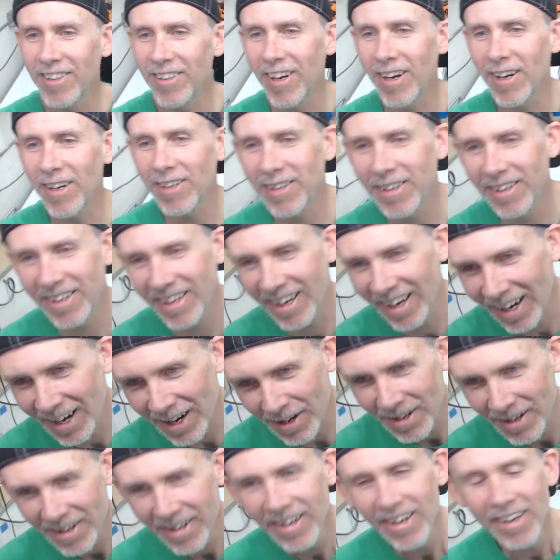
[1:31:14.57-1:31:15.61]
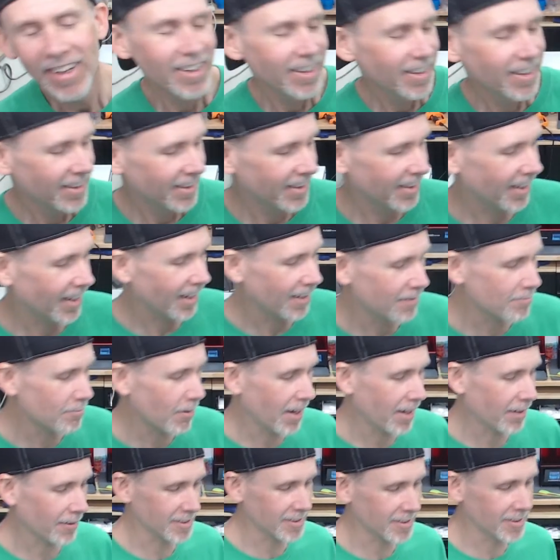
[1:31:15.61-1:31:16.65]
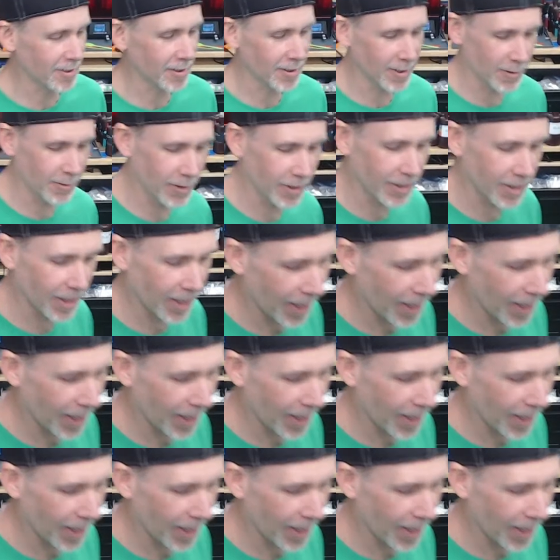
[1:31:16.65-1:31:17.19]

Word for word: your yeah, yeah. Mike was the only one